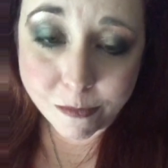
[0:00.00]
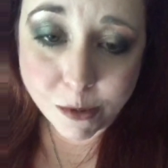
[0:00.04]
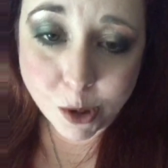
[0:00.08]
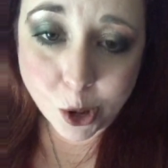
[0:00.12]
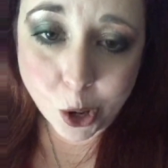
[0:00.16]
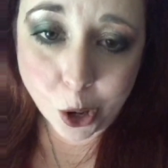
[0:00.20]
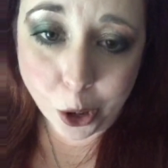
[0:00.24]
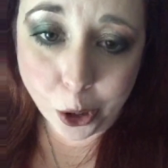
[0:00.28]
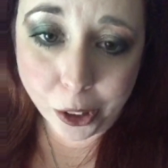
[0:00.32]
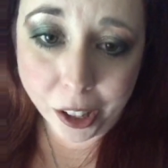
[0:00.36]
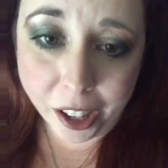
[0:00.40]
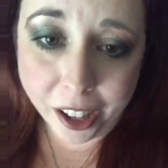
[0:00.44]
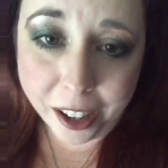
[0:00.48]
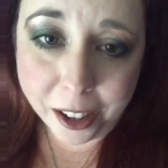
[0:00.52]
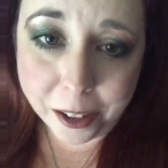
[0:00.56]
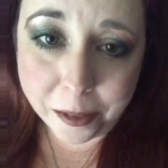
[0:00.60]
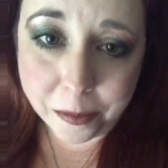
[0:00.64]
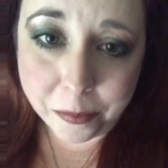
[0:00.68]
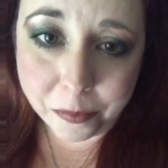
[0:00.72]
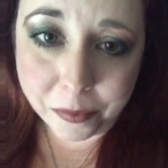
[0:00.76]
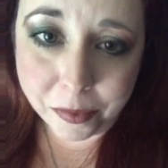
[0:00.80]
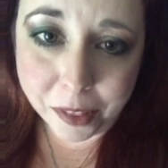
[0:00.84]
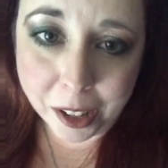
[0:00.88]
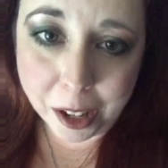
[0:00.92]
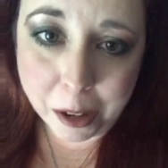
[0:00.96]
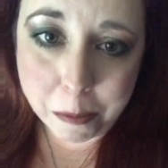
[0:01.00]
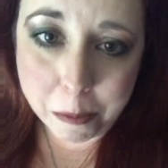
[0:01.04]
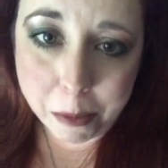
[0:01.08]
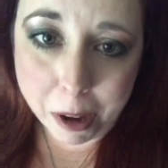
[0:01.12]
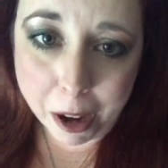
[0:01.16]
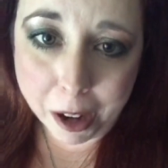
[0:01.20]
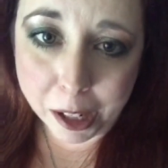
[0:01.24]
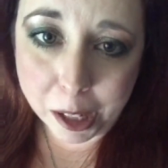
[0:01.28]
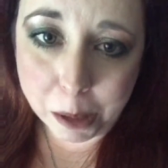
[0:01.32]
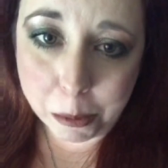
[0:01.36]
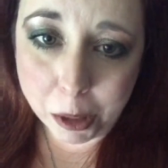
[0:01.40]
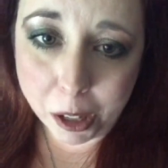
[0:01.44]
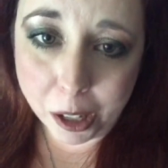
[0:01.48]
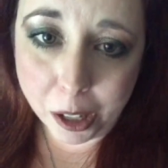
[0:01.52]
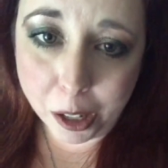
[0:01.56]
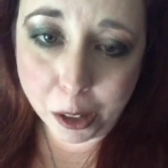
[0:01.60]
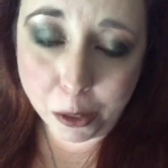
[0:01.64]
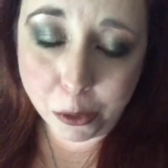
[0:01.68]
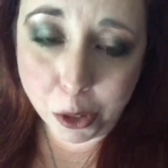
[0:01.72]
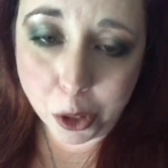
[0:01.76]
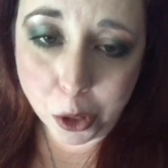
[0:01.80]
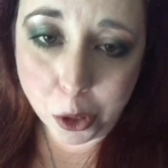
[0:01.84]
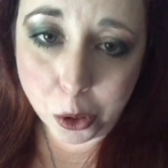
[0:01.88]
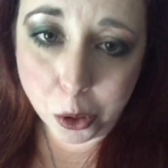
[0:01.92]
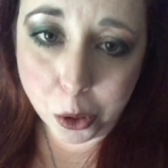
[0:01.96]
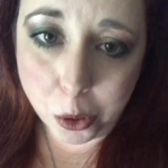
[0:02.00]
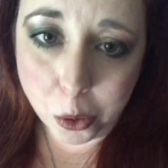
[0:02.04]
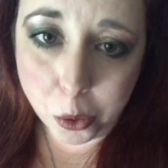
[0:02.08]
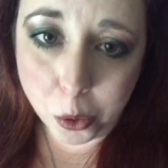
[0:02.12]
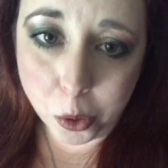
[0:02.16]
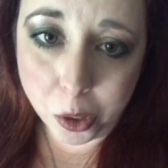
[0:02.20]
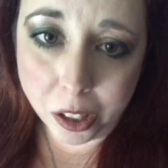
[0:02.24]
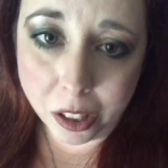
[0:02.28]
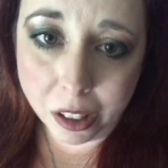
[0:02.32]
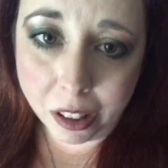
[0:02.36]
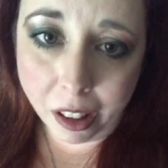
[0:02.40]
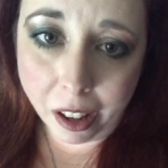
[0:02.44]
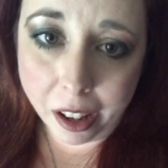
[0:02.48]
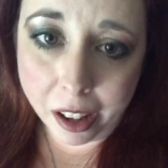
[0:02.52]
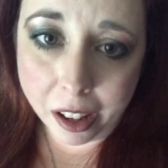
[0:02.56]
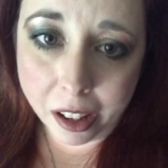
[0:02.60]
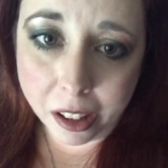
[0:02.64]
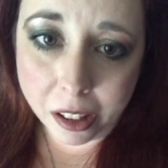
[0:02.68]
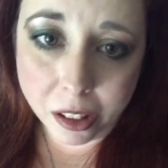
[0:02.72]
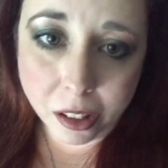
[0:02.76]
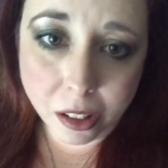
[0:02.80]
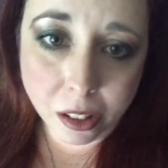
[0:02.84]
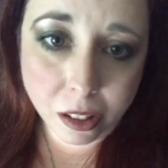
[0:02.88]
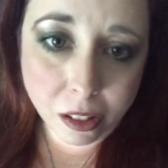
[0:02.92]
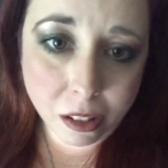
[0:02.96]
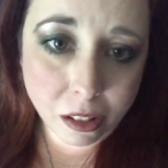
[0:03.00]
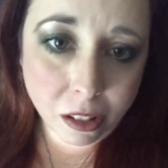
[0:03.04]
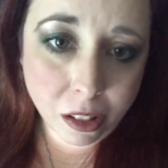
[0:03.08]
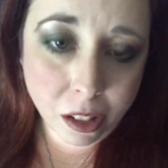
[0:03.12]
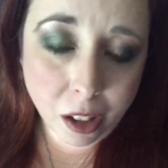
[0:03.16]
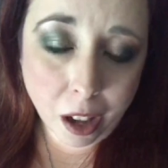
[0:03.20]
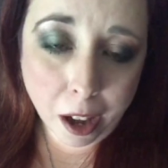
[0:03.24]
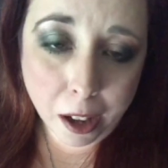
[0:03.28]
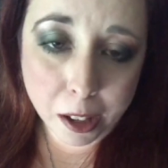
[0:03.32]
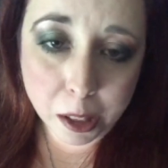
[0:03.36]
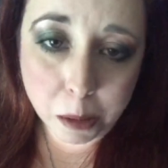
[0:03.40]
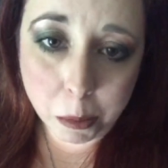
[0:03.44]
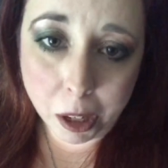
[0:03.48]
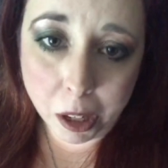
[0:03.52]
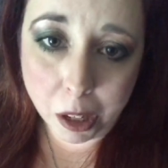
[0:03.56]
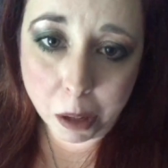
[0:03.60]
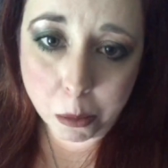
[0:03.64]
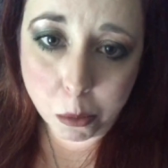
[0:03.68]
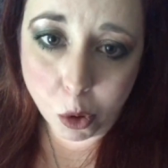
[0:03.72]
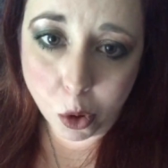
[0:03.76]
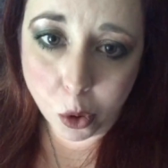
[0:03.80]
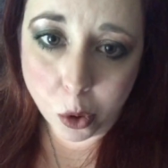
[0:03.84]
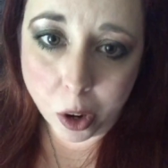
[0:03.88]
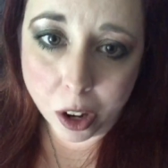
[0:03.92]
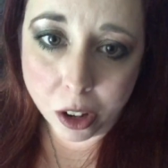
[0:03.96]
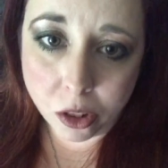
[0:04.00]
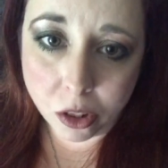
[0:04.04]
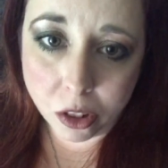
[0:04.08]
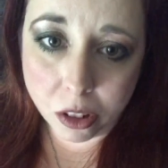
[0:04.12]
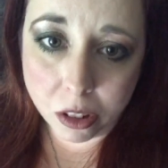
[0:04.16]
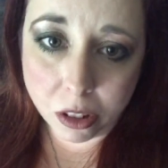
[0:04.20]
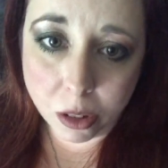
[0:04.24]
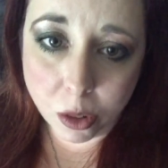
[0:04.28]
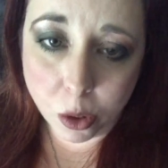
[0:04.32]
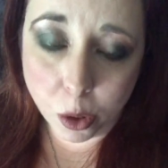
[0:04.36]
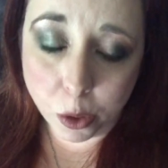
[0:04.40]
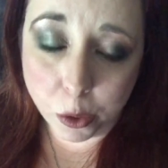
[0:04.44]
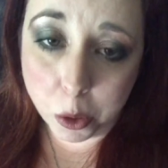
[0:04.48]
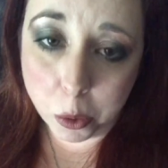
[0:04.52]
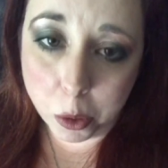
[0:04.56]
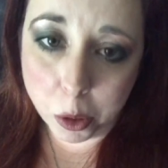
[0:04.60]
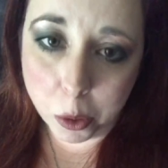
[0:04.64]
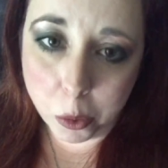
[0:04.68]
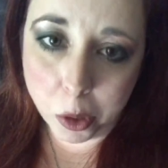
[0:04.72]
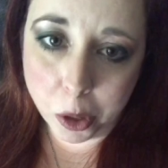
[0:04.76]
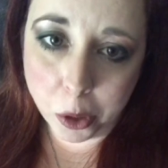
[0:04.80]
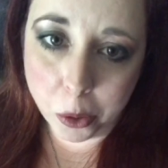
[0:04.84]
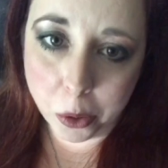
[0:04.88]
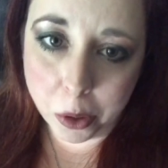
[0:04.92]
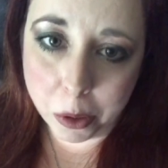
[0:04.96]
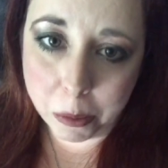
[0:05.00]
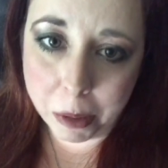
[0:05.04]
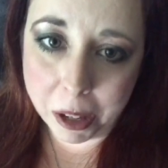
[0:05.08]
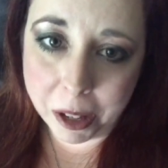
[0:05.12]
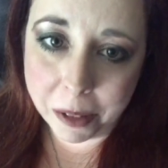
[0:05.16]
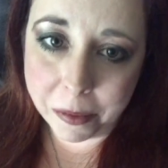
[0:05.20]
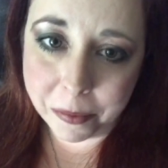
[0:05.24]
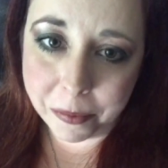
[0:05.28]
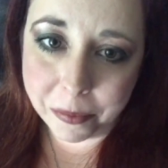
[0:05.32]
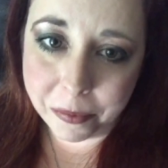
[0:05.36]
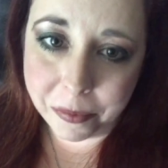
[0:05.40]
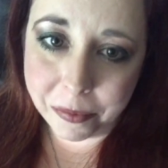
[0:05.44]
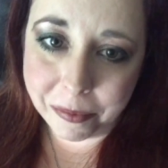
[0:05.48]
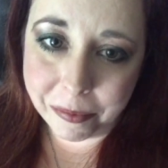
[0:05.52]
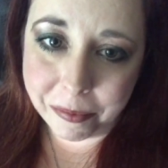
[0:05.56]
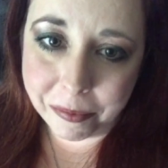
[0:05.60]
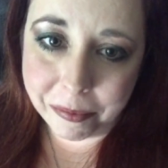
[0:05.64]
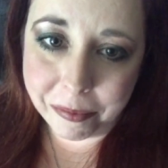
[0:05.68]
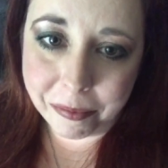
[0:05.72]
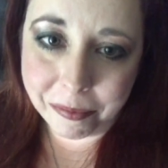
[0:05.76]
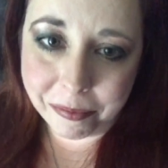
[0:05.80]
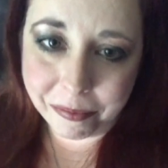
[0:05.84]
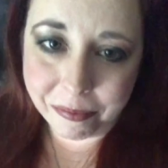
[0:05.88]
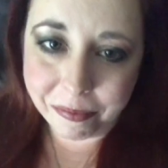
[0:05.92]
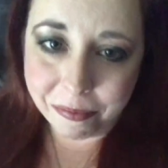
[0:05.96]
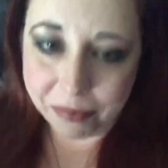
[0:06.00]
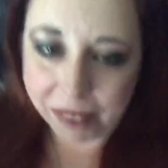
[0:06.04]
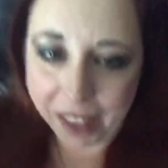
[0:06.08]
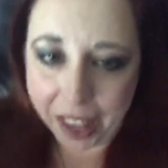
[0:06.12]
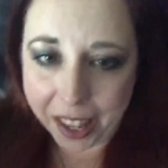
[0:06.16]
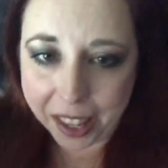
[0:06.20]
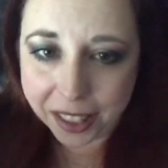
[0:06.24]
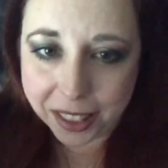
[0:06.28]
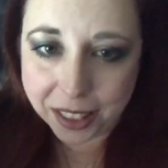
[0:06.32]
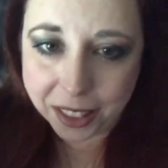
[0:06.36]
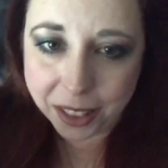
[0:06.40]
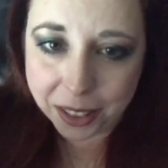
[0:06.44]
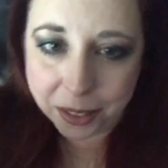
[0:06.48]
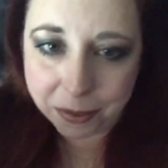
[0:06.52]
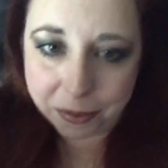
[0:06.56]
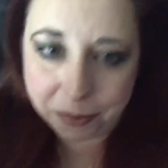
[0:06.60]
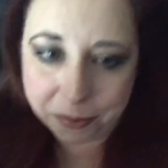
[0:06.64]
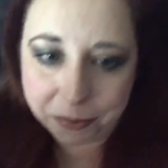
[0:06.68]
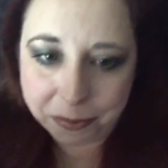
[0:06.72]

So yeah, inbox me if you would like to ask me any more questions, or if you want to work with me. Thanks.